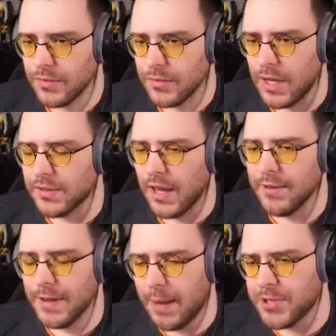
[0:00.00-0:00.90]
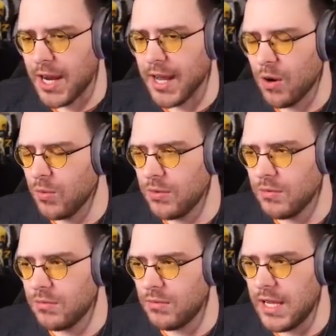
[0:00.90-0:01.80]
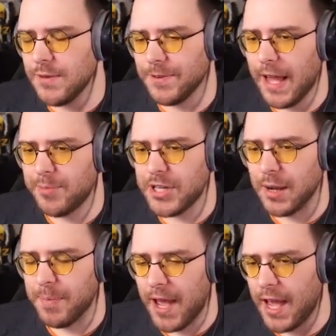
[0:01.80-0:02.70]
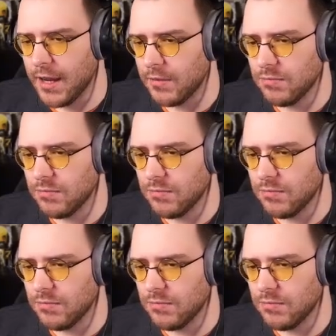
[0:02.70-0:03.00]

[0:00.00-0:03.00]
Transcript: It's like Flapjack. I don't need Flapjack back.